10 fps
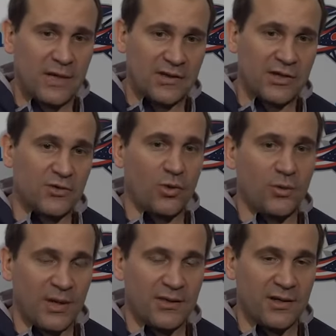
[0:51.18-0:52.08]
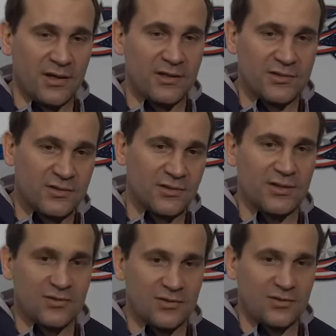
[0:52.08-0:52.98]
As I told them, I think it's.
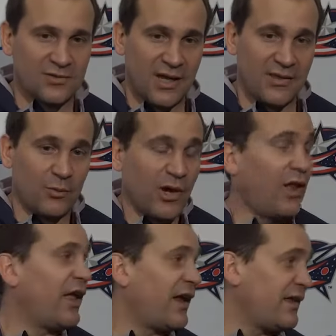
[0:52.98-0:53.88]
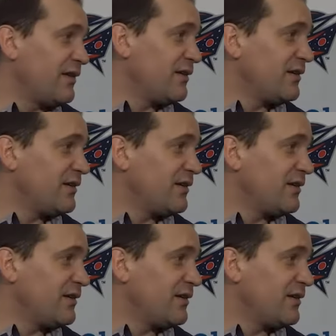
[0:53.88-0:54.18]
I think we all had it.